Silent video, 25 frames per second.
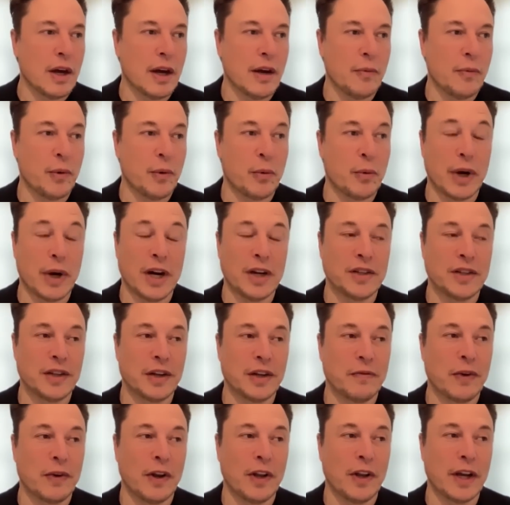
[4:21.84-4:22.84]
uh, we're
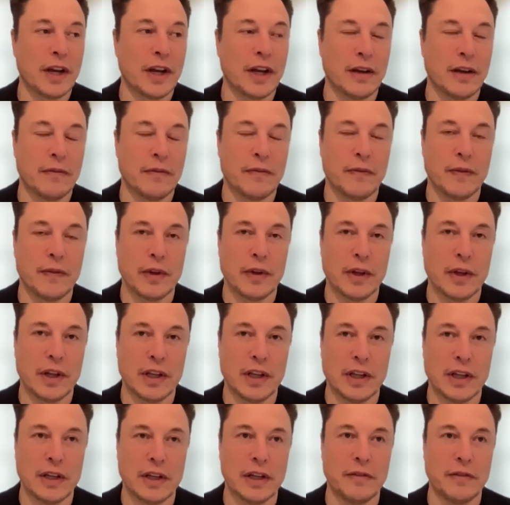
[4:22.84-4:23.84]
actually probably going to
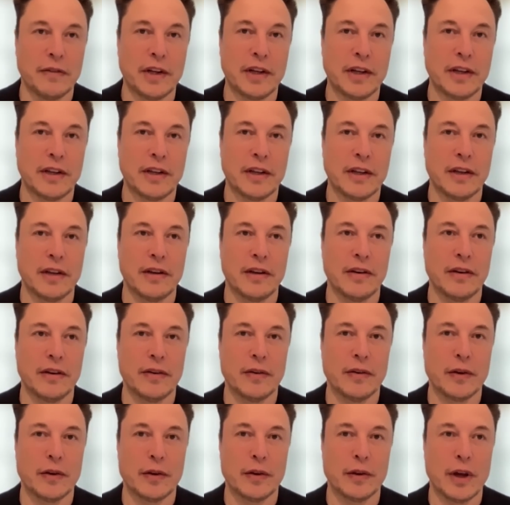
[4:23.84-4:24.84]
uh, limit,
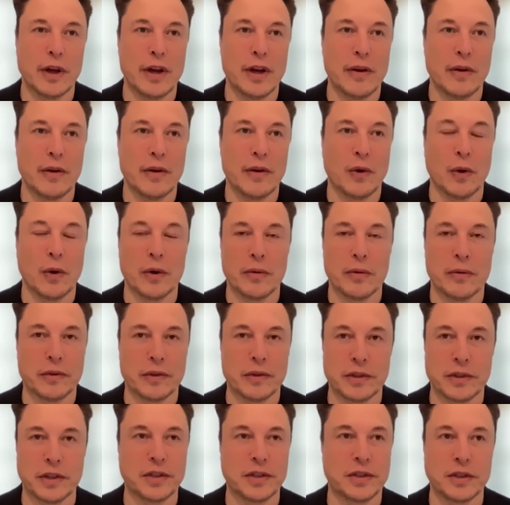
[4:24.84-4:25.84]
uh,
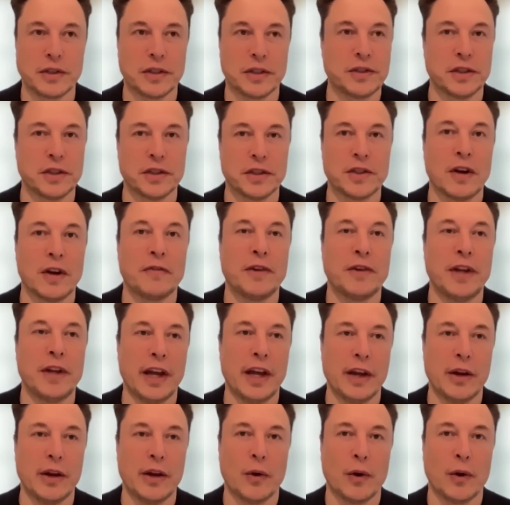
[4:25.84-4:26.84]
just, just, stop
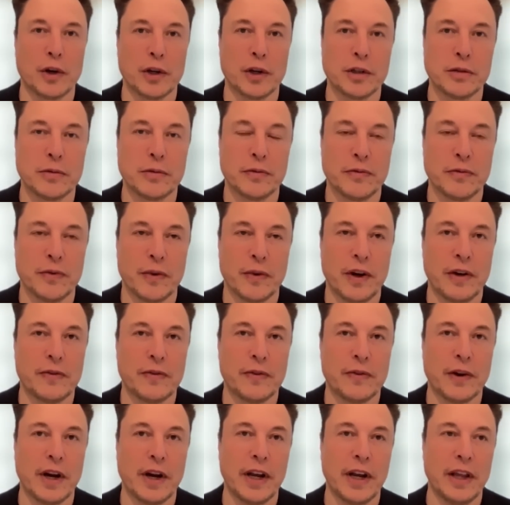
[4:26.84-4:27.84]
taking orders for,
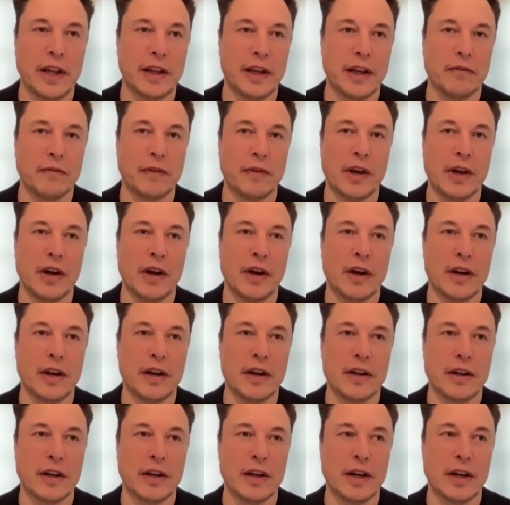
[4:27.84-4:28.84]
for anything
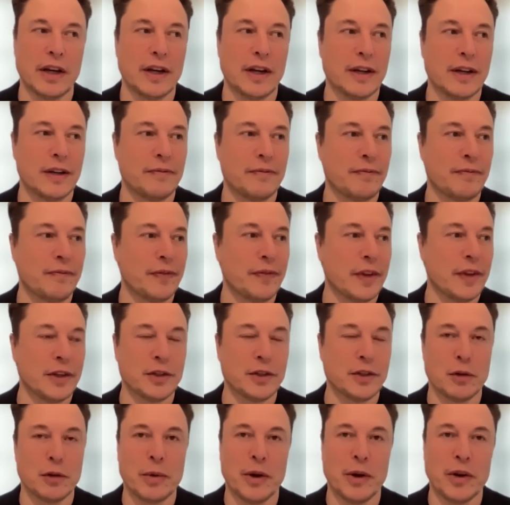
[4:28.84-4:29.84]
beyond uh,
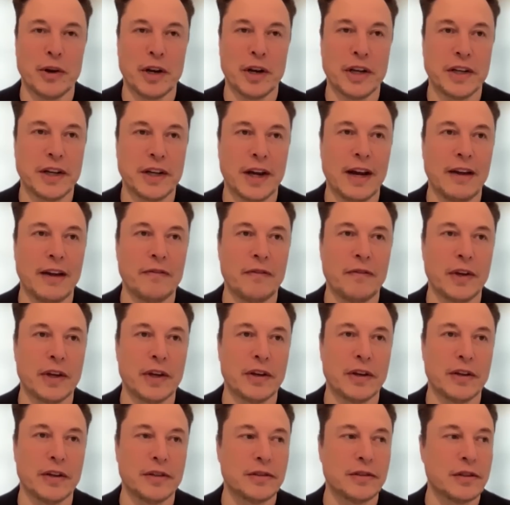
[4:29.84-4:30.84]
a certain period of time
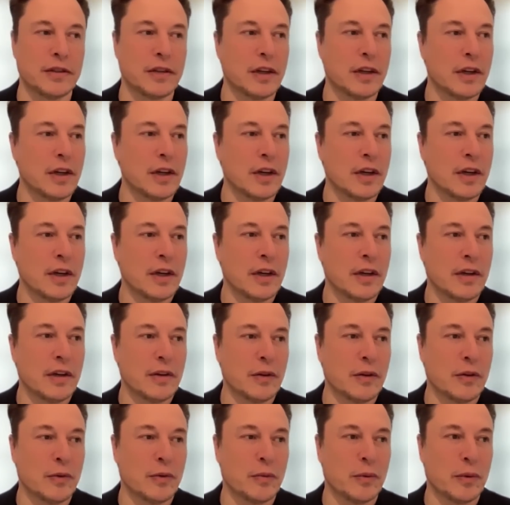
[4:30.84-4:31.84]
because,
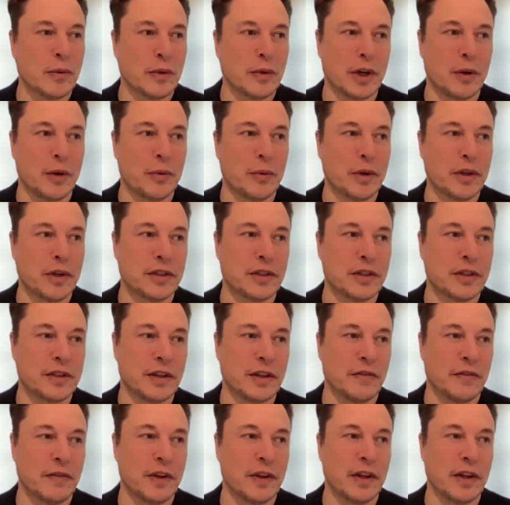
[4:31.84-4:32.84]
you know,
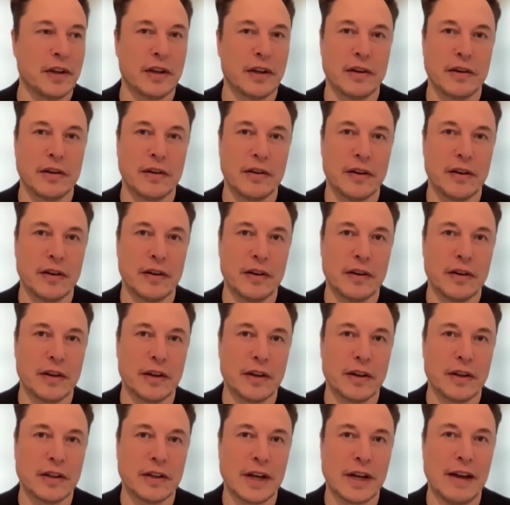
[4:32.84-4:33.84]
some of the
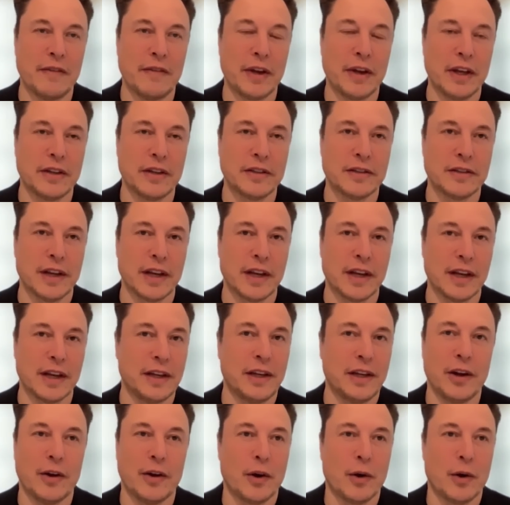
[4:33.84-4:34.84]
timing is like
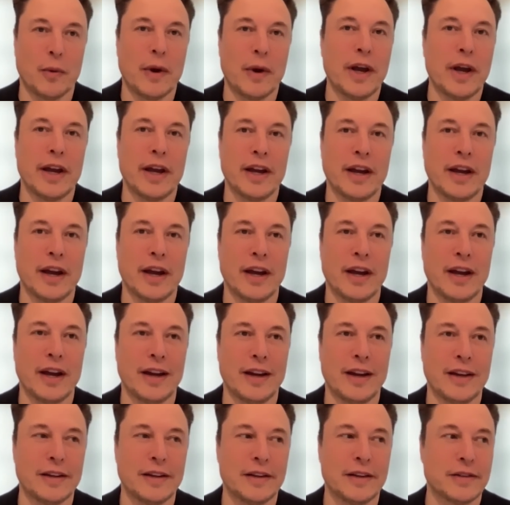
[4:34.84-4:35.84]
a year away.
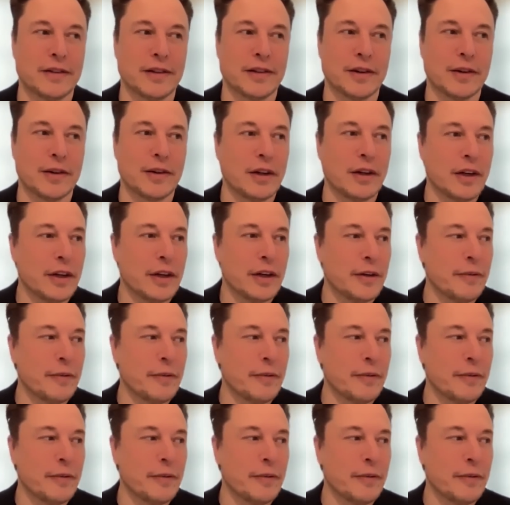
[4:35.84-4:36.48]
Uh, uh, so,